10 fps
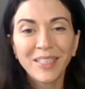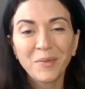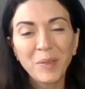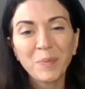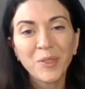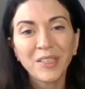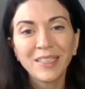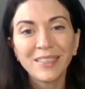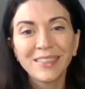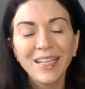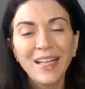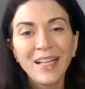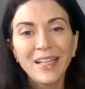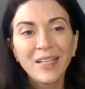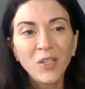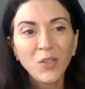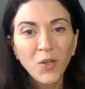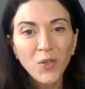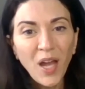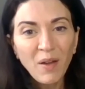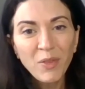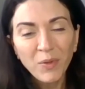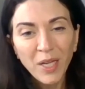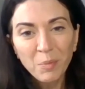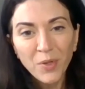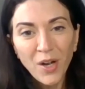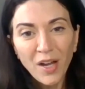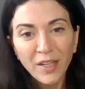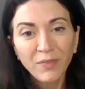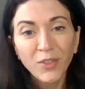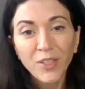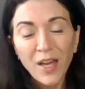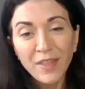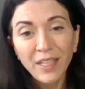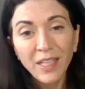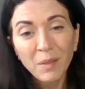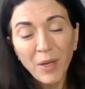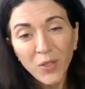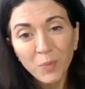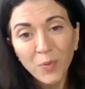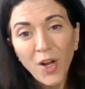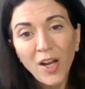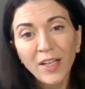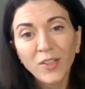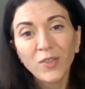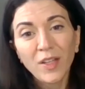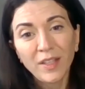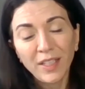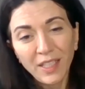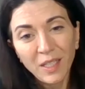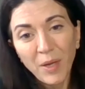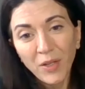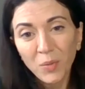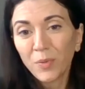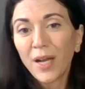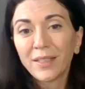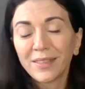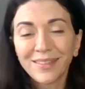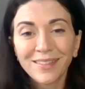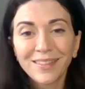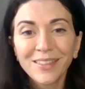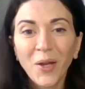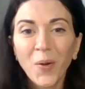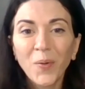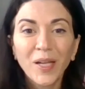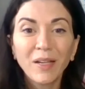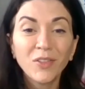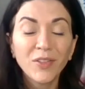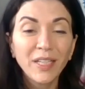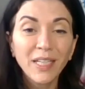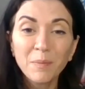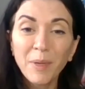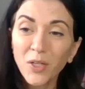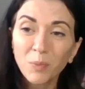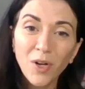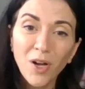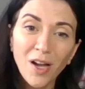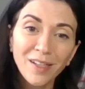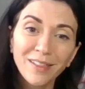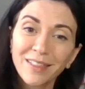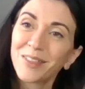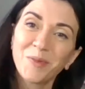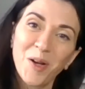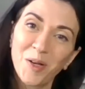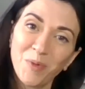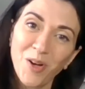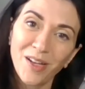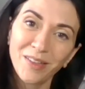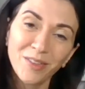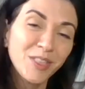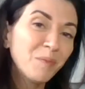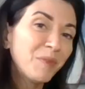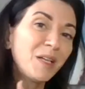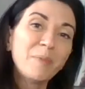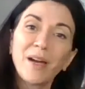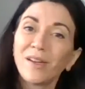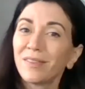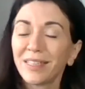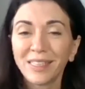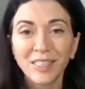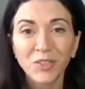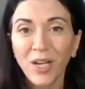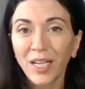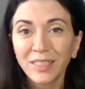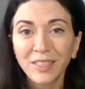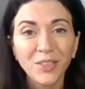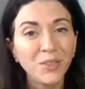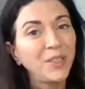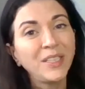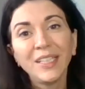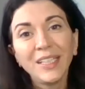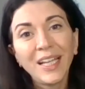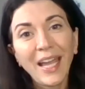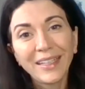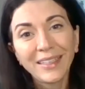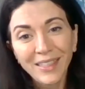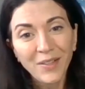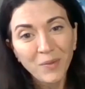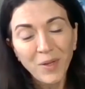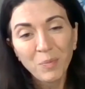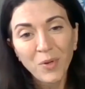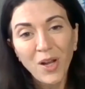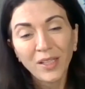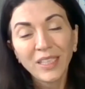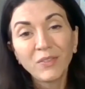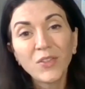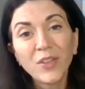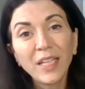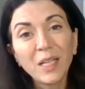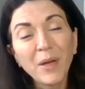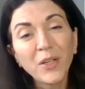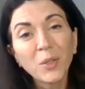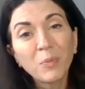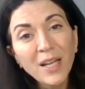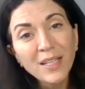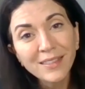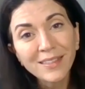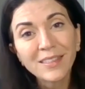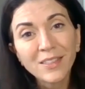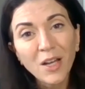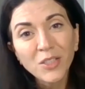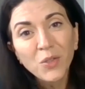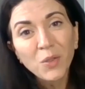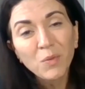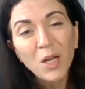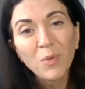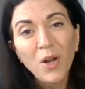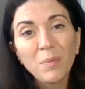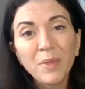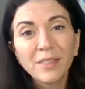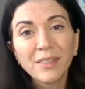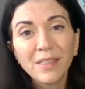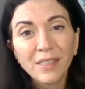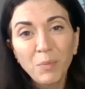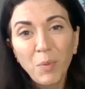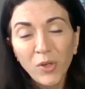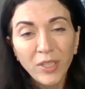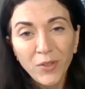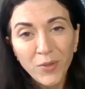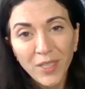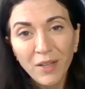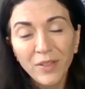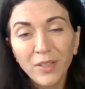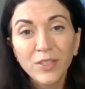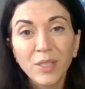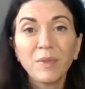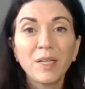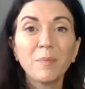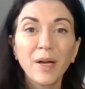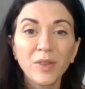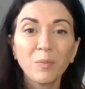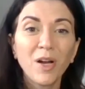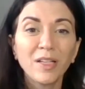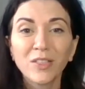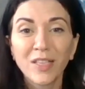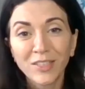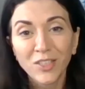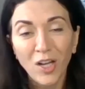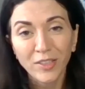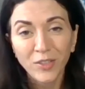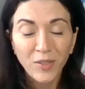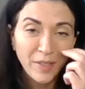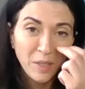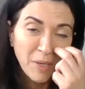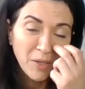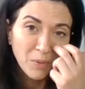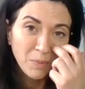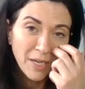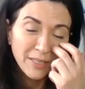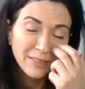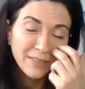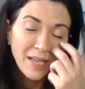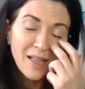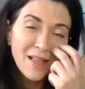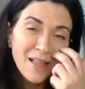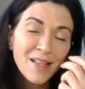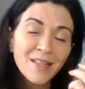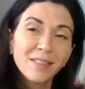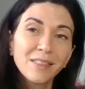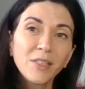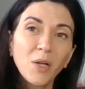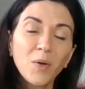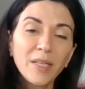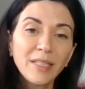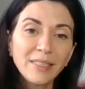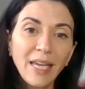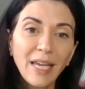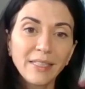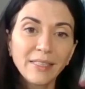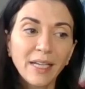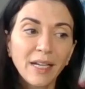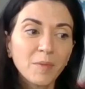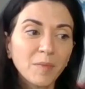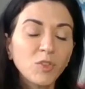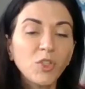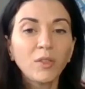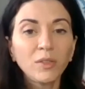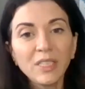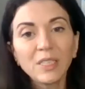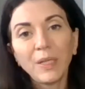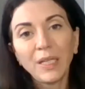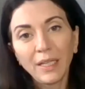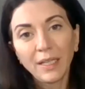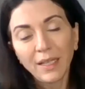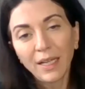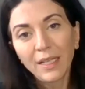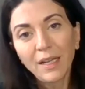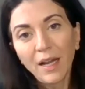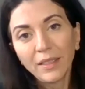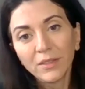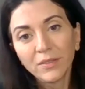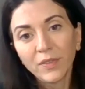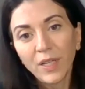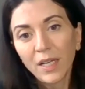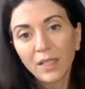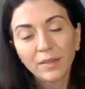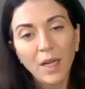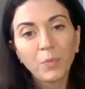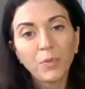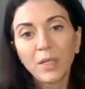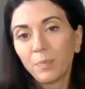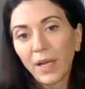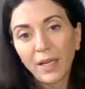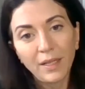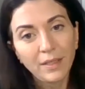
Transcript: people is, you know, you have the right bra if you're not thinking about your bra and you're not thinking about your breasts. So if you're thinking about your bra, it's the wrong bra. There's something about it that's distracting you, and it's not the right bra. If you're thinking about your breasts, it's also the wrong bra because it's not supporting you enough, and there's something about the bras that's causing you to think about your breasts. So in this case, generally speaking, any kind of upright bike,